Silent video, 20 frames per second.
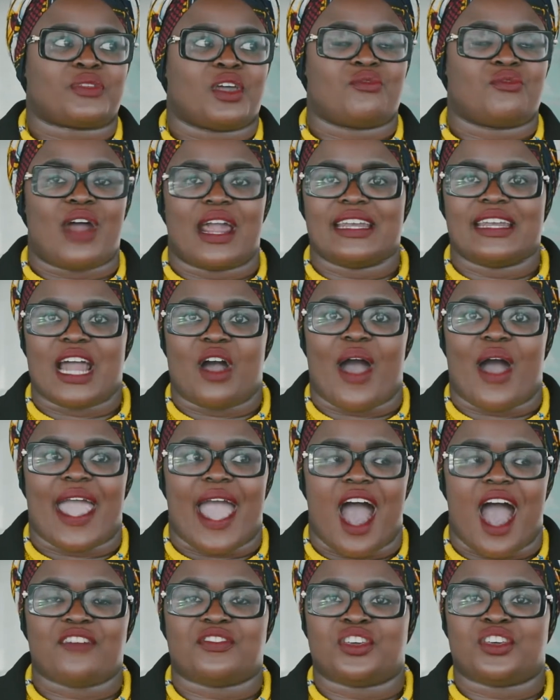right now I
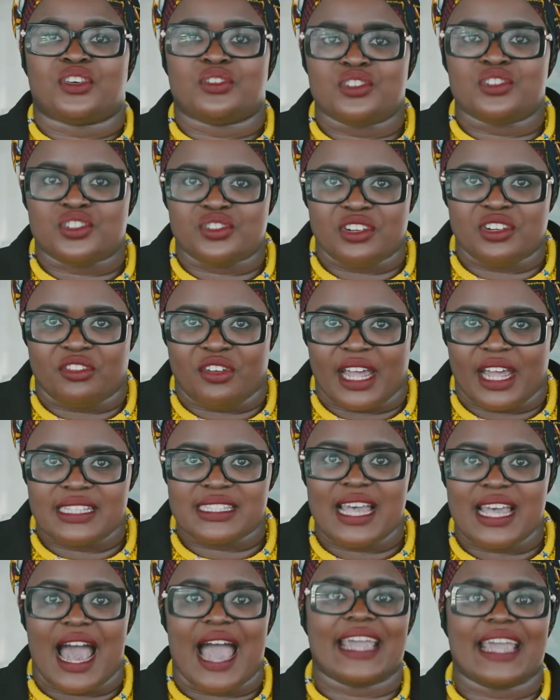have huge
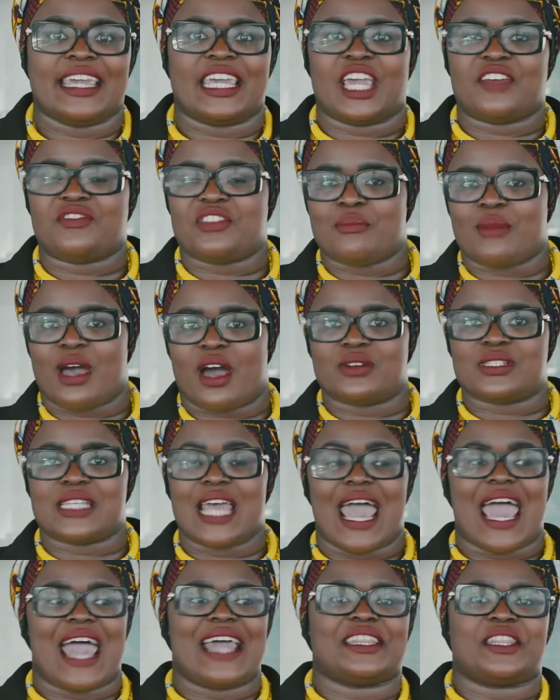regrets, I gave them out
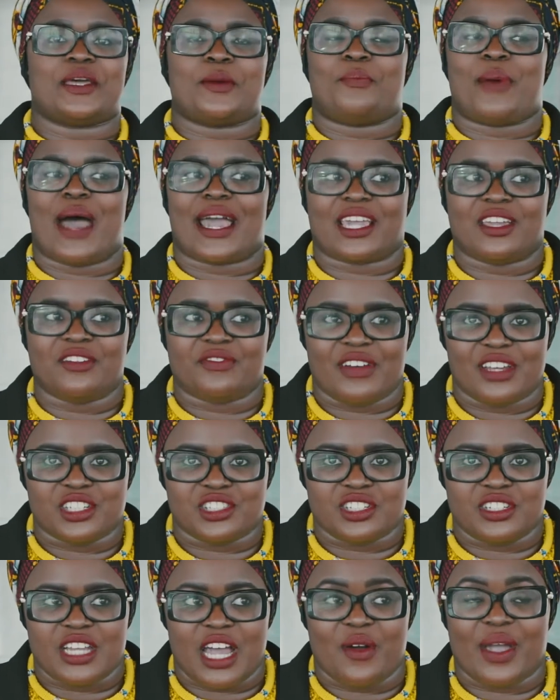and they're back in
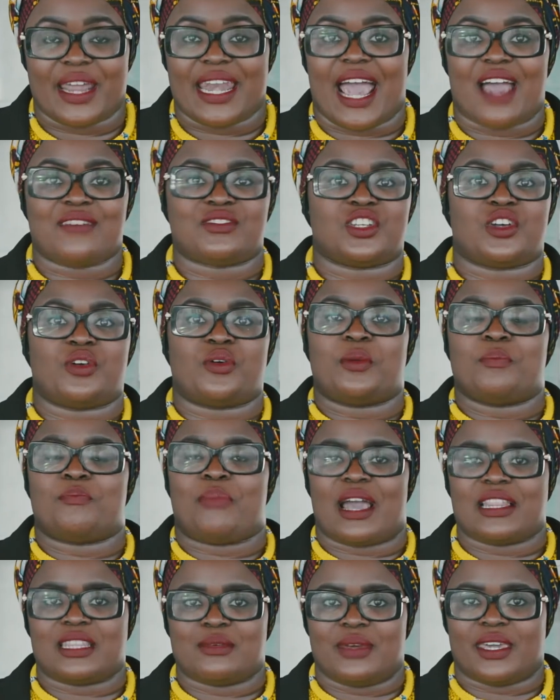fashion now and I have to go and
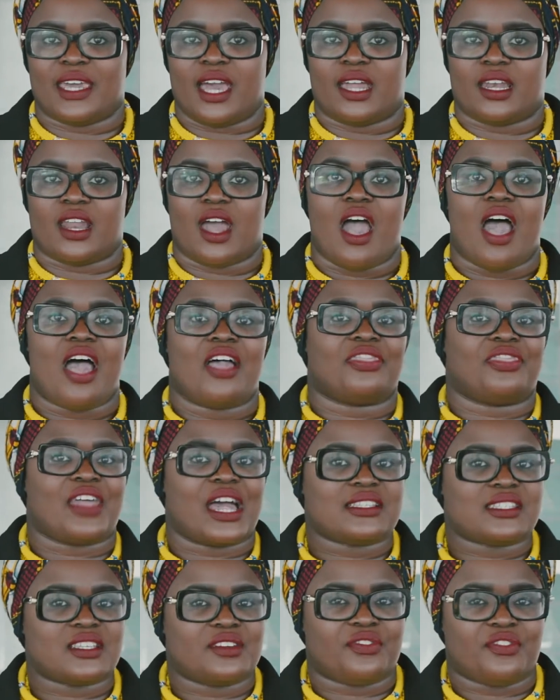buy them again.
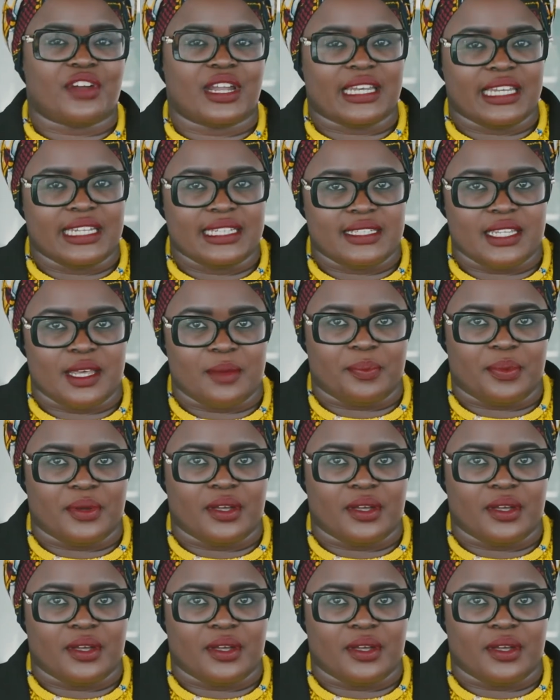That's a friendly tip.